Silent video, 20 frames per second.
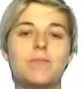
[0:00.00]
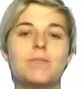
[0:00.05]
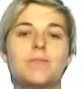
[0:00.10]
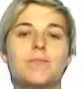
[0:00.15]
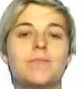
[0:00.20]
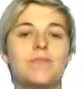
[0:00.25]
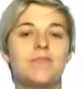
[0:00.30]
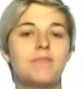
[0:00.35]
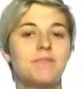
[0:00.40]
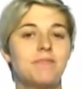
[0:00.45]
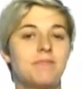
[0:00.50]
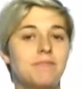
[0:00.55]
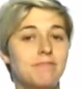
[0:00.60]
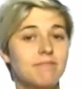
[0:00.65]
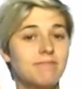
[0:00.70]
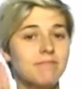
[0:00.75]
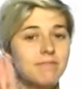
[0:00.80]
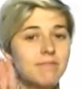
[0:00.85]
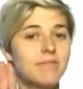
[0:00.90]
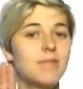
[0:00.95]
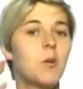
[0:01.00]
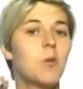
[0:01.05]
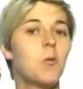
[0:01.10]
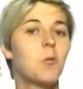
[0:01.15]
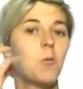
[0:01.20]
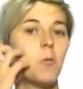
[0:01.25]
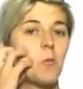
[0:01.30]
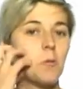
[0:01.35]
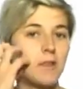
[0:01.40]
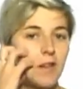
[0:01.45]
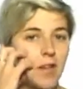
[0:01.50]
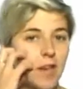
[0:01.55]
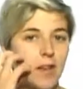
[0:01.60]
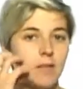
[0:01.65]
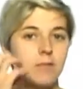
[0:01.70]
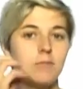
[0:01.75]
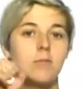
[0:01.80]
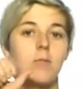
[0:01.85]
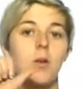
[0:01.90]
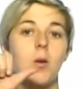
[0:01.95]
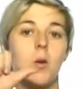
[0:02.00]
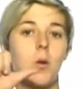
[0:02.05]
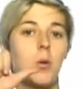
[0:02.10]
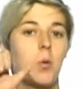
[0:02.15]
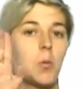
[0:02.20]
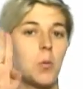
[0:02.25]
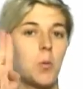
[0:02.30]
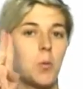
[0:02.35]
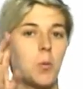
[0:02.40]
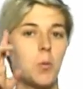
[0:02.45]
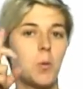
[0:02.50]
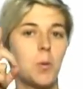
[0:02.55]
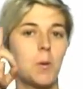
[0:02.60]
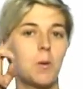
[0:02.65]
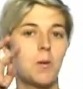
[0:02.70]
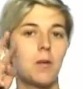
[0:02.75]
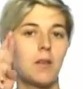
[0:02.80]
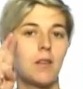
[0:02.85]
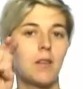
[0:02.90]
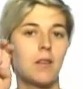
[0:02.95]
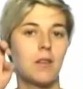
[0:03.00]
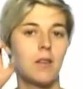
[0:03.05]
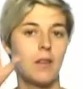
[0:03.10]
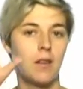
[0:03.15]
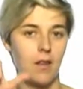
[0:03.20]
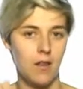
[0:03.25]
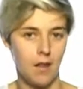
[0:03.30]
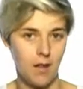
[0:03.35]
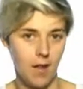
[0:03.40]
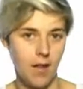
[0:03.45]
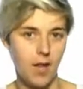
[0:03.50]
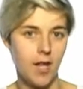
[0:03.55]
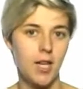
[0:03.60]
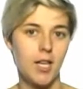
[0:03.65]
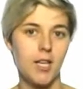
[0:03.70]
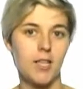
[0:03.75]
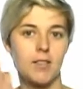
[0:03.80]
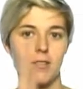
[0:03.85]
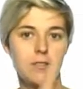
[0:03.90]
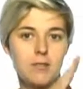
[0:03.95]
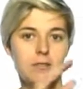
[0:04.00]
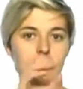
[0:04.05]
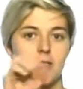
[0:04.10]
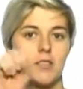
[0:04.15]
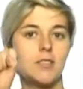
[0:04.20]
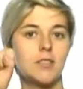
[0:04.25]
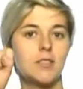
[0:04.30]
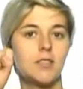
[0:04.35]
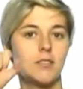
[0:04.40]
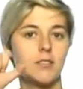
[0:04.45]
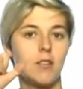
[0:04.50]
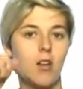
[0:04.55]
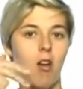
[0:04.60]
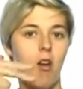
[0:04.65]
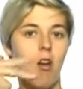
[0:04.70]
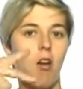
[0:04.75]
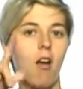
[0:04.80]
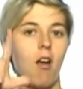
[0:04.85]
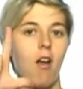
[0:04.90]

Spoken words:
Hello everyone, my name is Audrey Sangla